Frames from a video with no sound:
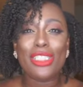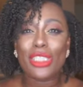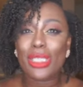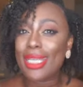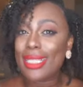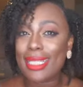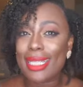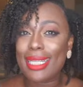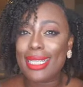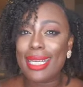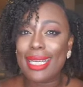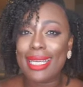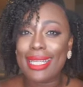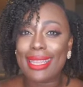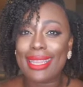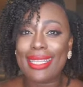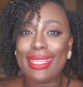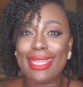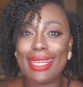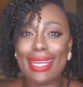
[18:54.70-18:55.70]
just
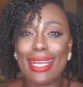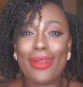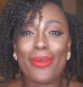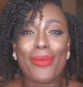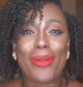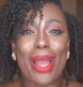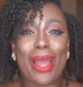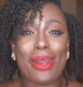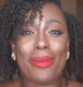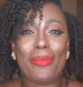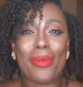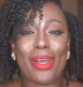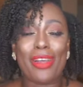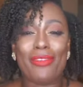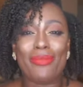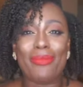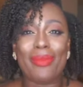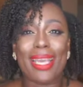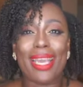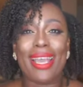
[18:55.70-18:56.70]
click the link right
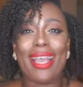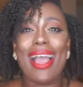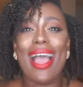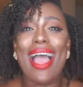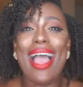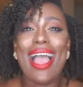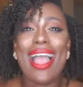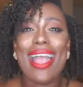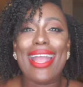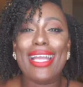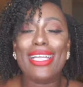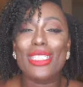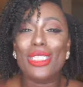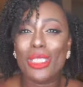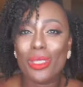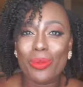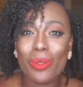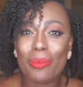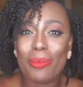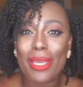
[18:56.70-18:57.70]
above me and
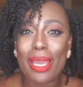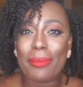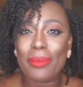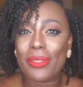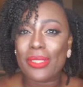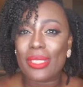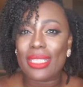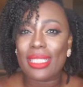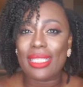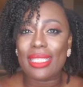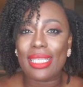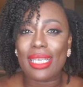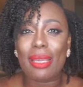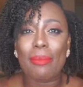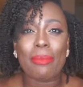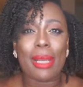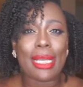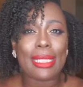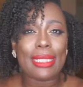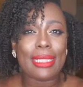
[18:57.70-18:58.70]
you will be able to see
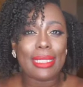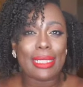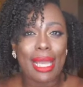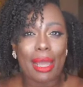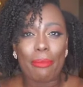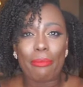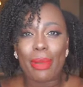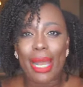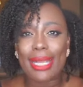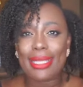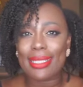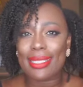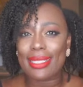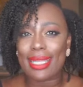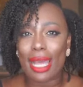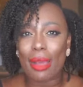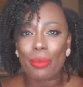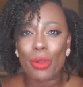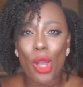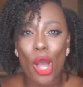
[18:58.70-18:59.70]
my
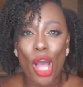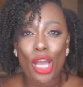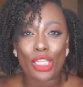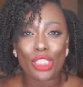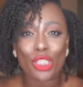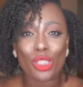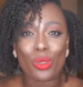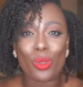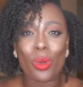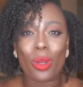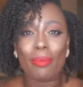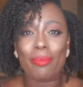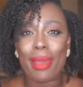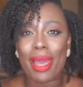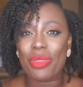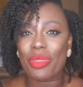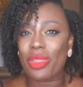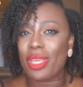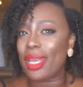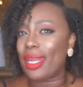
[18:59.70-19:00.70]
step-by-step -step contour
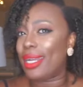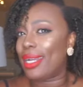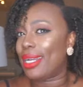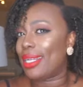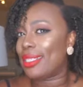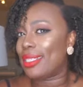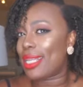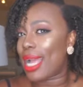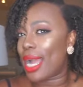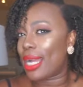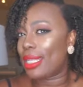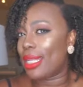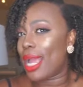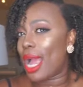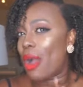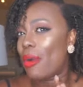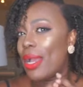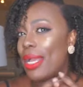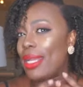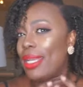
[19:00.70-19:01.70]
method and exactly
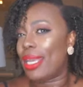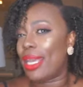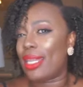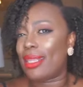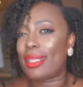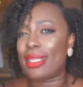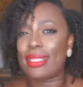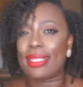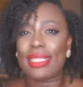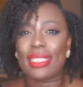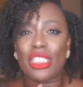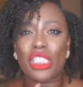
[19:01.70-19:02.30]
how I get this